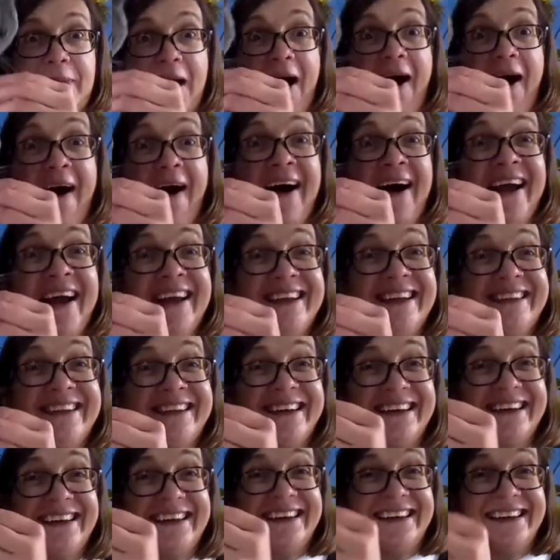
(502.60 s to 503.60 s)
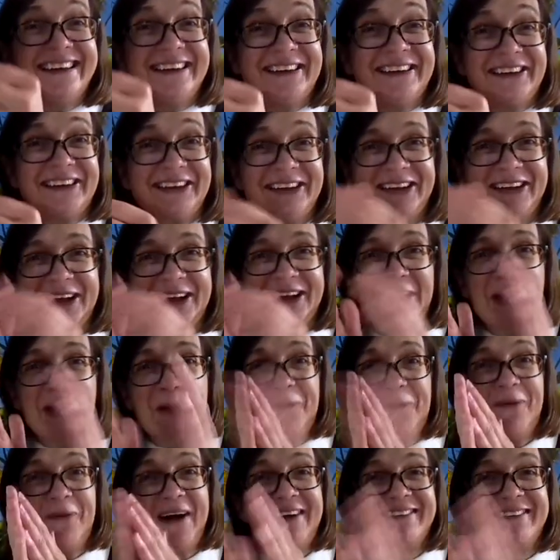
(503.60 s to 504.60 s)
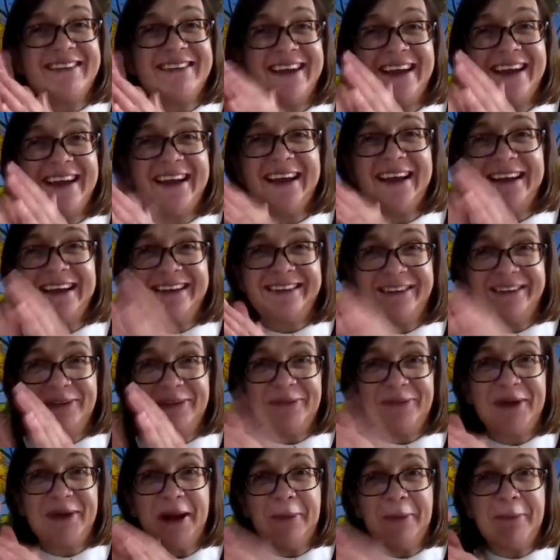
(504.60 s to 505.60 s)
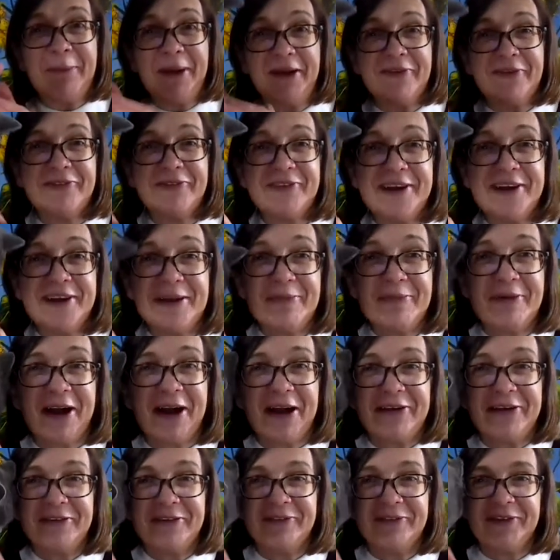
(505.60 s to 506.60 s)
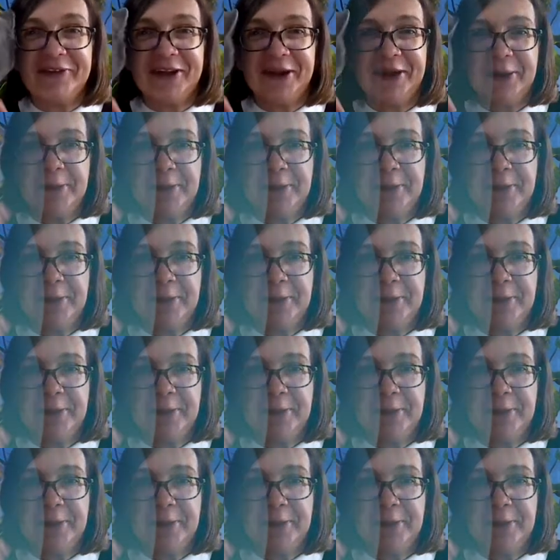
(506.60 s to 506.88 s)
Isaac. Well done, Isaac. We are both really proud of you.